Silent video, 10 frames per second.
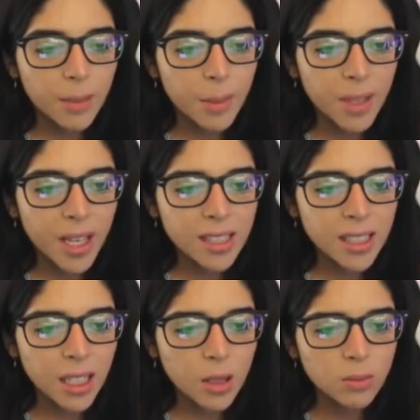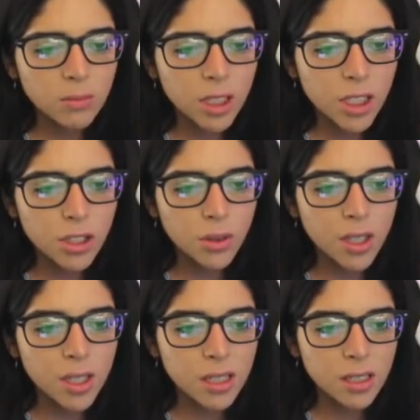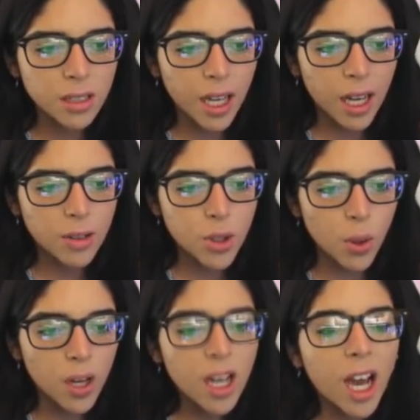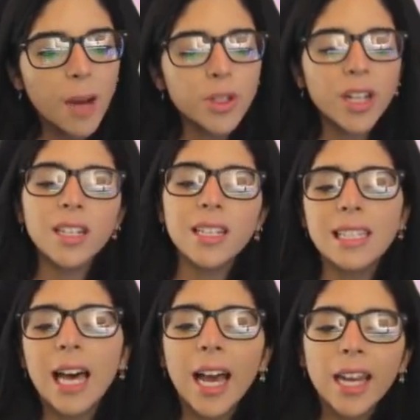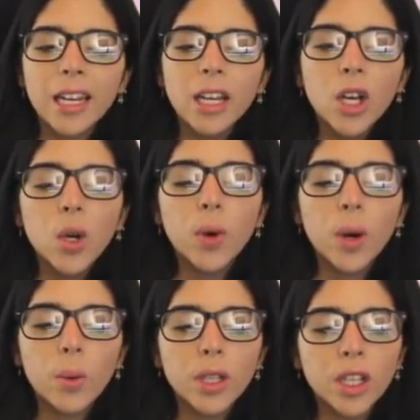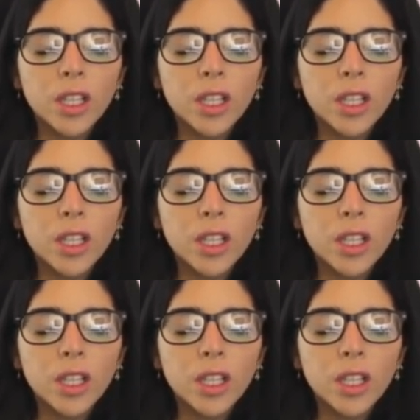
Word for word: I'm guessing, um, let's just do this. Yeah, sure. I'm trying to decide what would look the